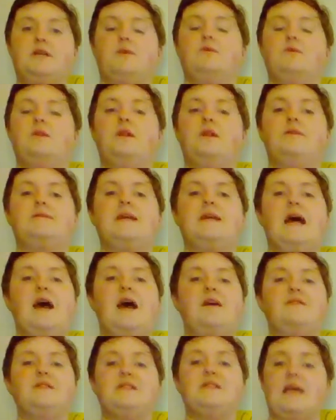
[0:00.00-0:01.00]
I would love to
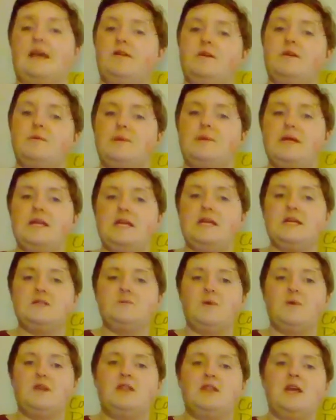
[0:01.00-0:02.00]
have
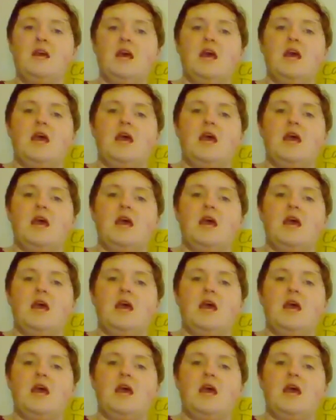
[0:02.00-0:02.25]
encyclopedias with